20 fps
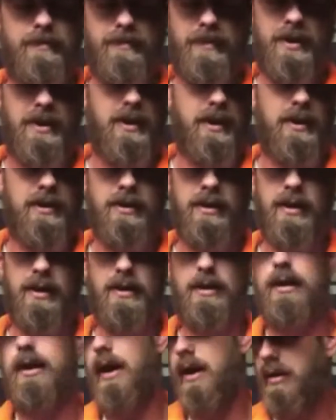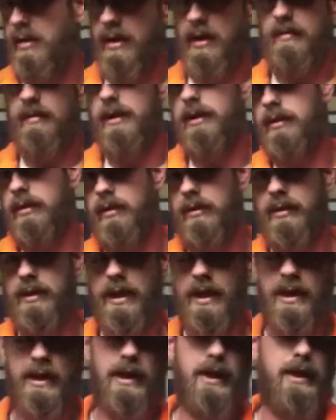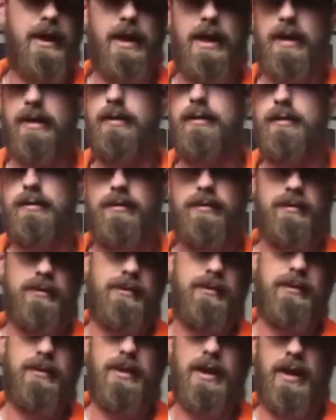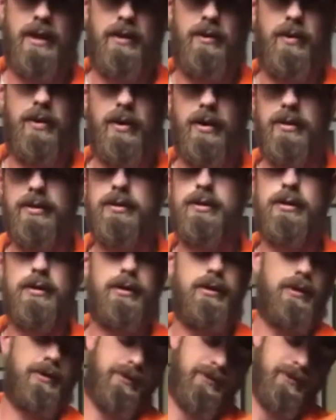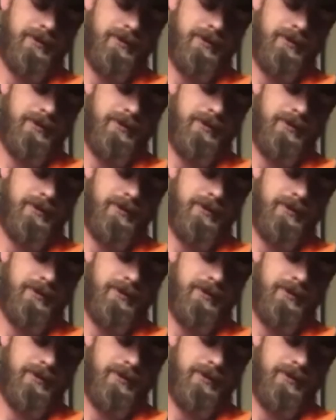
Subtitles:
Me not thinking, I don't have my doe tag, I can't take one, so,